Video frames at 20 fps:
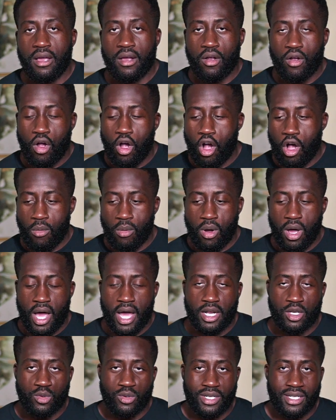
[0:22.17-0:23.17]

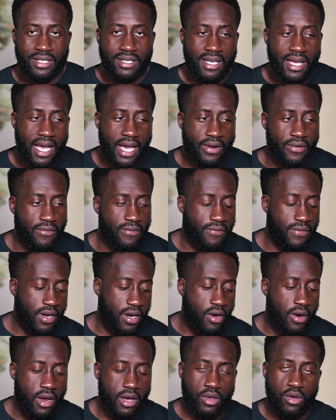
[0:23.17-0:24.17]
carbohydrates, how to
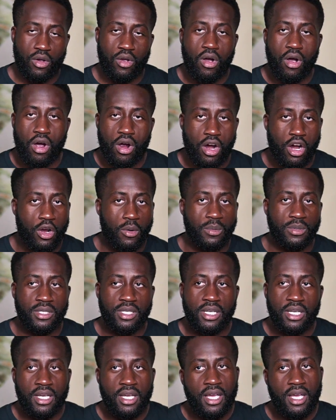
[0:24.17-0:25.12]
figure out your carbs,